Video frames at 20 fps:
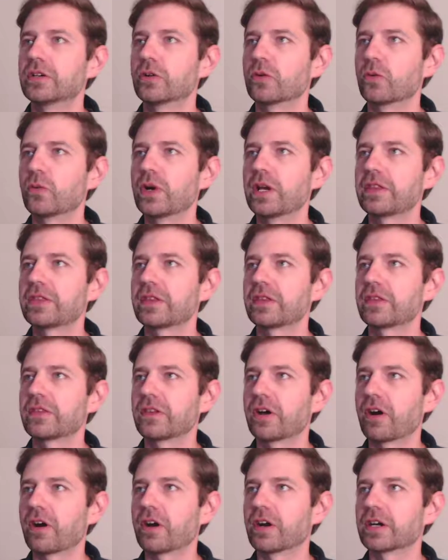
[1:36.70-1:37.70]
with
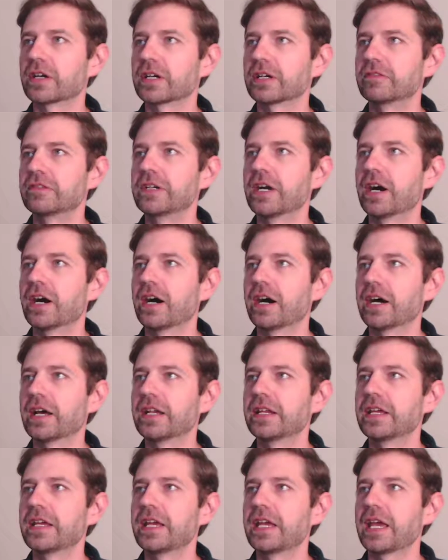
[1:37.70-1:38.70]
the ark of
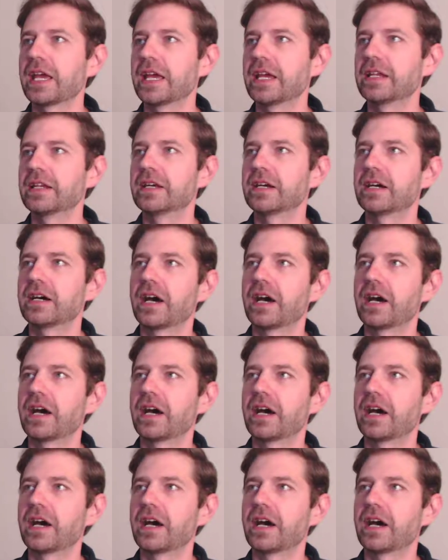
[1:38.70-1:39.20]
God, and